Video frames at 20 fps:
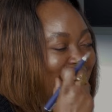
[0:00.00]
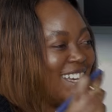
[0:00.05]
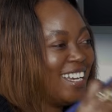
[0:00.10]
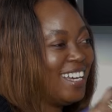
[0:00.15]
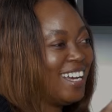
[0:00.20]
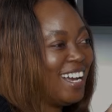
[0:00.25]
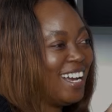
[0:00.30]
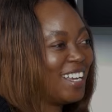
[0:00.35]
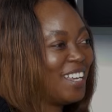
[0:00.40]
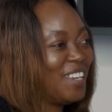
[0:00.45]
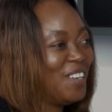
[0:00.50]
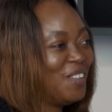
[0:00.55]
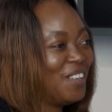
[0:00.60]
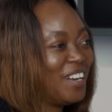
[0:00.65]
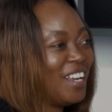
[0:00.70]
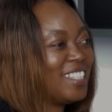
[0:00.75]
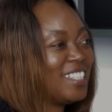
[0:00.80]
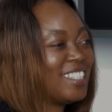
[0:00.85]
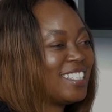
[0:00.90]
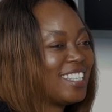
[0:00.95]
eh,
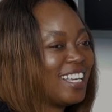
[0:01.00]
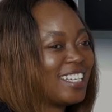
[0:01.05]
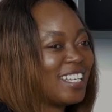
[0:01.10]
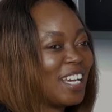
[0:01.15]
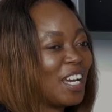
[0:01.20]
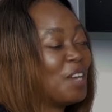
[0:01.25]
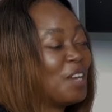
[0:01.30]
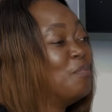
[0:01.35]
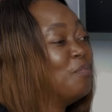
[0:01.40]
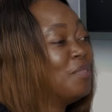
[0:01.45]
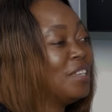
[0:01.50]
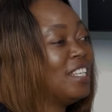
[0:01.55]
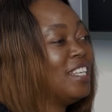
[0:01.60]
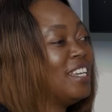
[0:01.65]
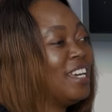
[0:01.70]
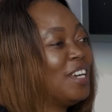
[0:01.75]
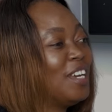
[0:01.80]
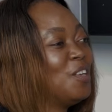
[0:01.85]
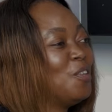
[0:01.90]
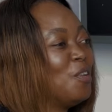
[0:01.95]
akiona sasa
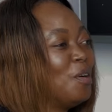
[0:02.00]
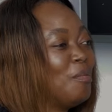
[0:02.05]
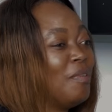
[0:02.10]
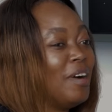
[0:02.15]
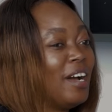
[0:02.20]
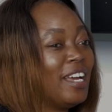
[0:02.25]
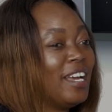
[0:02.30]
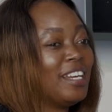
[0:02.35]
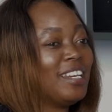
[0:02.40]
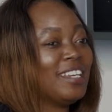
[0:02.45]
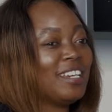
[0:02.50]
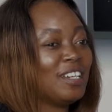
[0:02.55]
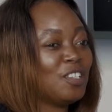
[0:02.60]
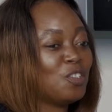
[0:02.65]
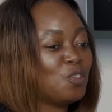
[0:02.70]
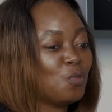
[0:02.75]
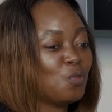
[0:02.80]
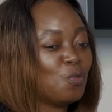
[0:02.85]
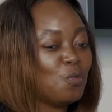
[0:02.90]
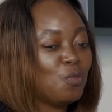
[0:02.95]
atakimbilie hiyo ama aende
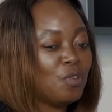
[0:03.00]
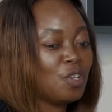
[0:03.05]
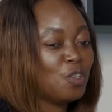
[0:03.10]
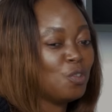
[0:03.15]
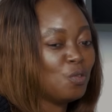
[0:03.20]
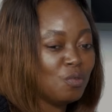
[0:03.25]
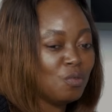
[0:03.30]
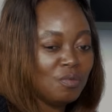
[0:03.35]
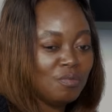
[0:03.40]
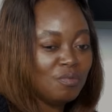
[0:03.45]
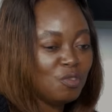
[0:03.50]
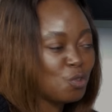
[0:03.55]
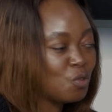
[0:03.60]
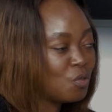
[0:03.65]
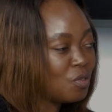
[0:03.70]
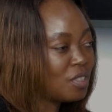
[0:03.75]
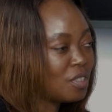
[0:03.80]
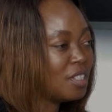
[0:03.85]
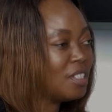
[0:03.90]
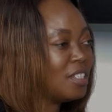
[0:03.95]
achukue, you
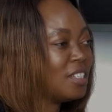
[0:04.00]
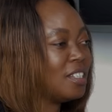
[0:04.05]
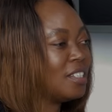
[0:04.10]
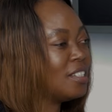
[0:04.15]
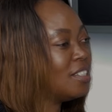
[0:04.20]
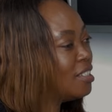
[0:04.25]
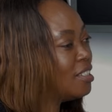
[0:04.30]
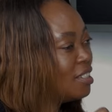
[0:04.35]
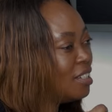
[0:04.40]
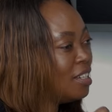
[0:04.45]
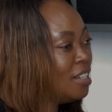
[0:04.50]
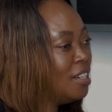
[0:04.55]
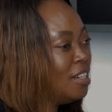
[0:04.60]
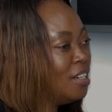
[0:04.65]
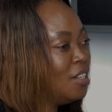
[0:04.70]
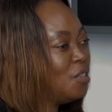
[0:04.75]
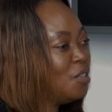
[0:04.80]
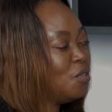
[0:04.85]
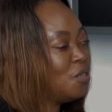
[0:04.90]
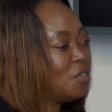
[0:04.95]
juice it and
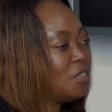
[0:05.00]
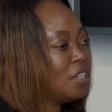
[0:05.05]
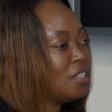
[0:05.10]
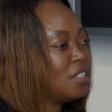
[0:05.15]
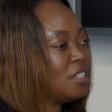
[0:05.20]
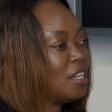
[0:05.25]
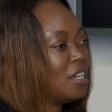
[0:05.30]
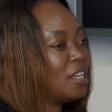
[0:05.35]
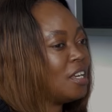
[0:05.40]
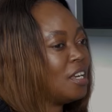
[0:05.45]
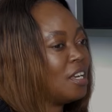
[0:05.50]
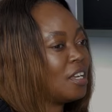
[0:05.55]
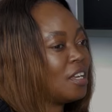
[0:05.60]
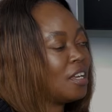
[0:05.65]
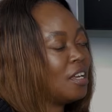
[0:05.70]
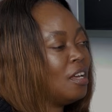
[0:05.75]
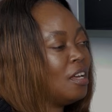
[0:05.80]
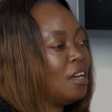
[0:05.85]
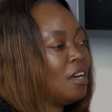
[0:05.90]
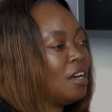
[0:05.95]
you start
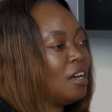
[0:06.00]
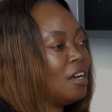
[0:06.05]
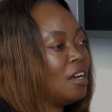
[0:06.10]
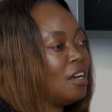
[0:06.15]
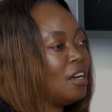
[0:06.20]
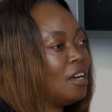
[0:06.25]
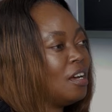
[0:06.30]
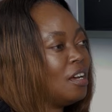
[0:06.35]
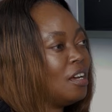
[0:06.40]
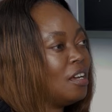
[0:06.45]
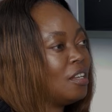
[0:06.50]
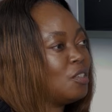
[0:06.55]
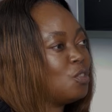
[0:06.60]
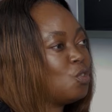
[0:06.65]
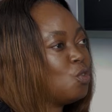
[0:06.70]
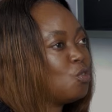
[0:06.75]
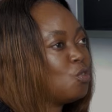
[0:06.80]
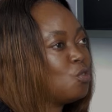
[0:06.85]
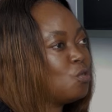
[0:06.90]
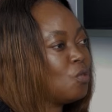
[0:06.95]
taking. Uh,
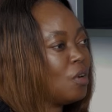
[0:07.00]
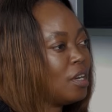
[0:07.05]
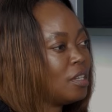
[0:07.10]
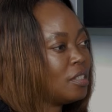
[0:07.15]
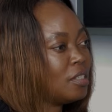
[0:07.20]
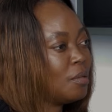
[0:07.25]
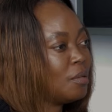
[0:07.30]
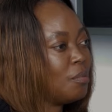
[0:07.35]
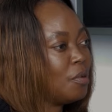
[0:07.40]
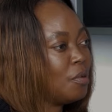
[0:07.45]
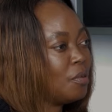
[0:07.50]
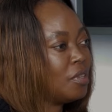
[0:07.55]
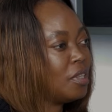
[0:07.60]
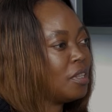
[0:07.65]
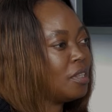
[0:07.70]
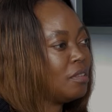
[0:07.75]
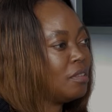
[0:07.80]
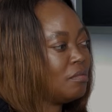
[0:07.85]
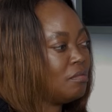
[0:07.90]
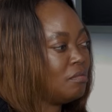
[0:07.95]
talk to us about
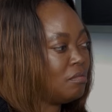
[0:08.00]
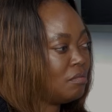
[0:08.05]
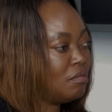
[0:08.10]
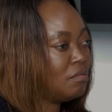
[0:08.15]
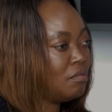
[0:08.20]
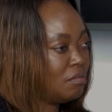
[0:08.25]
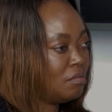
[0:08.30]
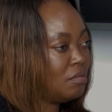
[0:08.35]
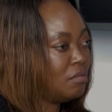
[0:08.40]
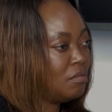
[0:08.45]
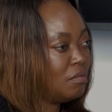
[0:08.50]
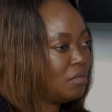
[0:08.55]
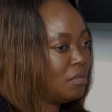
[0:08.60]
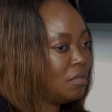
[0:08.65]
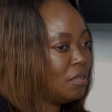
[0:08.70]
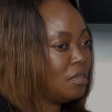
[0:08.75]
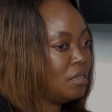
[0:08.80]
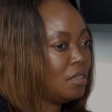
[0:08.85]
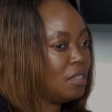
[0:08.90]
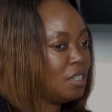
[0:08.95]

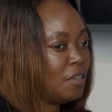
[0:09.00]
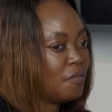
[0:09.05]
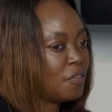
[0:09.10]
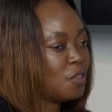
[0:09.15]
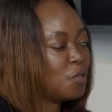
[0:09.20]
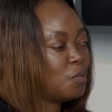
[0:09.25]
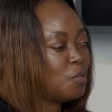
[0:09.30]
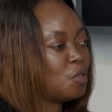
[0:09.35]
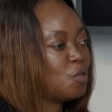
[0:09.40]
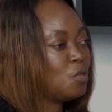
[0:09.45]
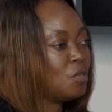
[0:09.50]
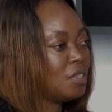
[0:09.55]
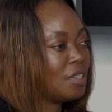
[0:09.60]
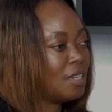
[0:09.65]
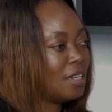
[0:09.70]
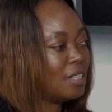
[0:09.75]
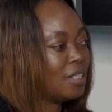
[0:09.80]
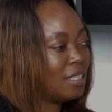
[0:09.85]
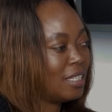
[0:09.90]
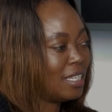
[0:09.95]
the difference
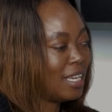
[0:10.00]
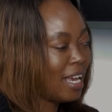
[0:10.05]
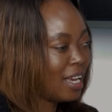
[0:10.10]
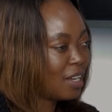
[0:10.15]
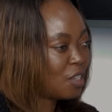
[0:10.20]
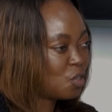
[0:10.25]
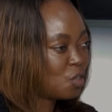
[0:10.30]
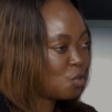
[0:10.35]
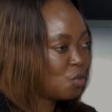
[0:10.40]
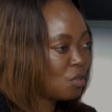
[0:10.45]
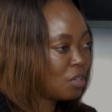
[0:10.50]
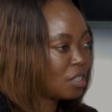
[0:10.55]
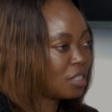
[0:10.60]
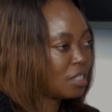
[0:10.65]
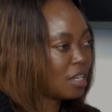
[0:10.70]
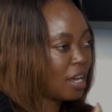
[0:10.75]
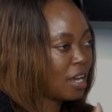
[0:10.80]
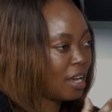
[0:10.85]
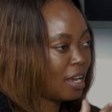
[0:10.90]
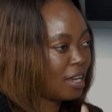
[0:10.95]
between the
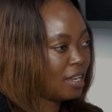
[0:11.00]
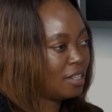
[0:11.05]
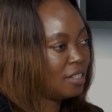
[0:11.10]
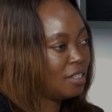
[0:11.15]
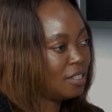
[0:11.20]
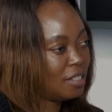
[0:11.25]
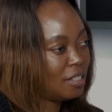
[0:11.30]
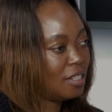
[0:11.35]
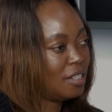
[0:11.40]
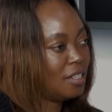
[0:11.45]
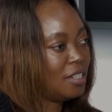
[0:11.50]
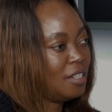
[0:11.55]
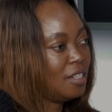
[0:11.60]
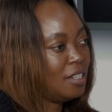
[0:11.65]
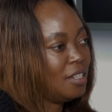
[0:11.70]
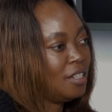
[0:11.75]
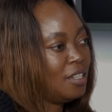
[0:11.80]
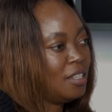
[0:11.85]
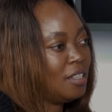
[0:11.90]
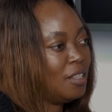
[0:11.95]
extract and
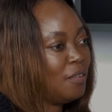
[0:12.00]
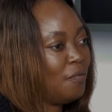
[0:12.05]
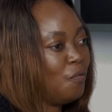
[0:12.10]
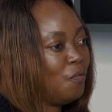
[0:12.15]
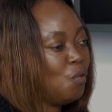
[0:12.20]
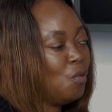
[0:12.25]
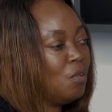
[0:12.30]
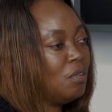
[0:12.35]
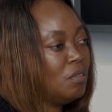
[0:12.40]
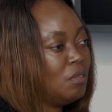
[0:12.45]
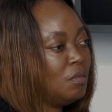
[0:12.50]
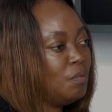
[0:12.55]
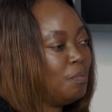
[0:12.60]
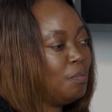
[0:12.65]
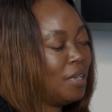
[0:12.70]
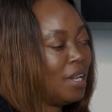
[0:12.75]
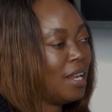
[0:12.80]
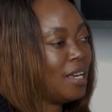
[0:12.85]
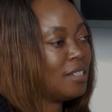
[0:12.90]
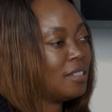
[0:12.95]
the full
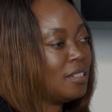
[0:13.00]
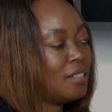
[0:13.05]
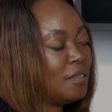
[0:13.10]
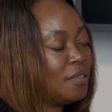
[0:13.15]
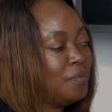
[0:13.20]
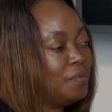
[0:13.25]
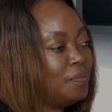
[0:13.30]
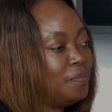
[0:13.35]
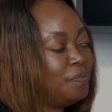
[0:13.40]
plant.